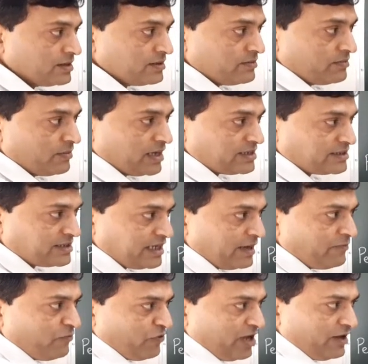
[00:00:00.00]
By
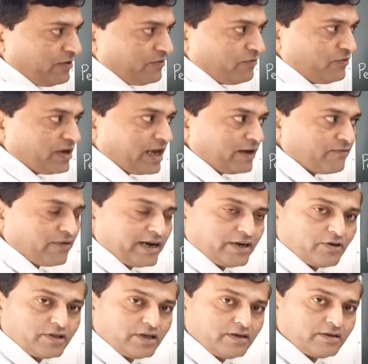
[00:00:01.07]
same way we can find
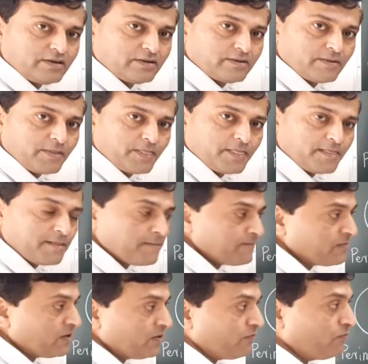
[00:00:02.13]
out the
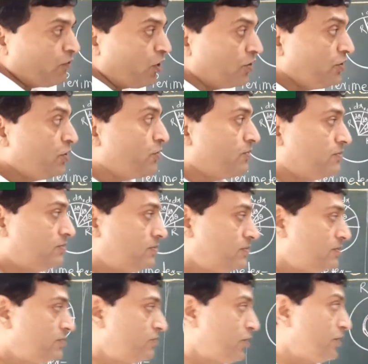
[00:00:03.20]
volume
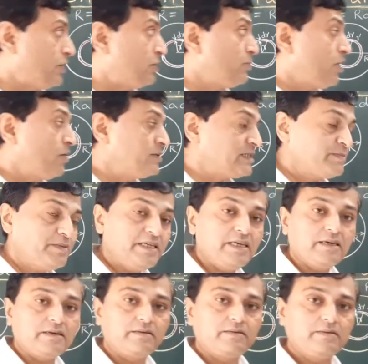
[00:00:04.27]
of sphere.